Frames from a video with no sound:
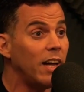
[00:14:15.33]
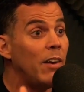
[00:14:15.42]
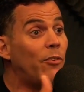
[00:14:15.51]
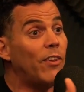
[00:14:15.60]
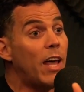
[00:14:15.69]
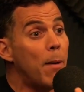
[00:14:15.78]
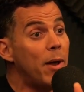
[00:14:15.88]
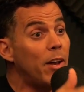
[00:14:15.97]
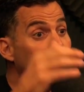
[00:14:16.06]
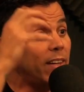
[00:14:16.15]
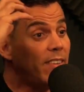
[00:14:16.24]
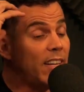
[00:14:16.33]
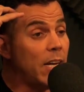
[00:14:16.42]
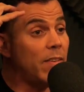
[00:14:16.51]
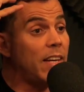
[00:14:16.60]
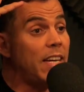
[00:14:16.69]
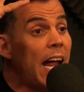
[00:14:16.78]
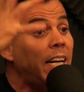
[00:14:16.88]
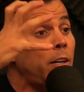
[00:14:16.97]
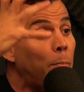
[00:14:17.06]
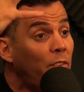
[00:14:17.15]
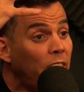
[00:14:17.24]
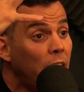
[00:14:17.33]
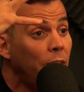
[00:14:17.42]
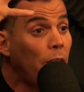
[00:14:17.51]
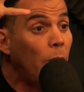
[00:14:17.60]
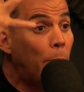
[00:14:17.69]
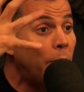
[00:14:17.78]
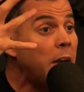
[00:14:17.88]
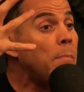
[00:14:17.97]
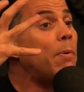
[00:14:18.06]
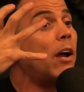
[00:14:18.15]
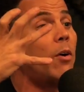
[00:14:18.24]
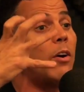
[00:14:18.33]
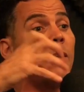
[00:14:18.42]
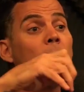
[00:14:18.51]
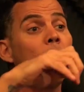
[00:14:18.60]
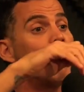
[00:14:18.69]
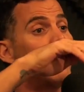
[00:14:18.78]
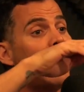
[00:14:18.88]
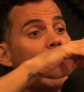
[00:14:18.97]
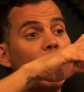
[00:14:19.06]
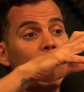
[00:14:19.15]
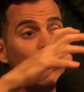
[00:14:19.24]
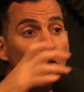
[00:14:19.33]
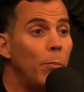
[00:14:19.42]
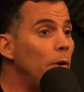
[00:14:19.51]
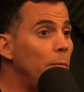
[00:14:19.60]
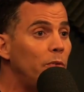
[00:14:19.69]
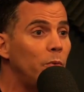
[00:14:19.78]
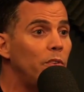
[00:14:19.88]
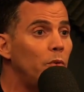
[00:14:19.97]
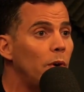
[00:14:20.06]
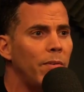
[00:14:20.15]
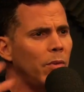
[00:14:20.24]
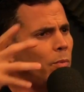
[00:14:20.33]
And for that matter, that 90% of our brain power has no purpose whatsoever.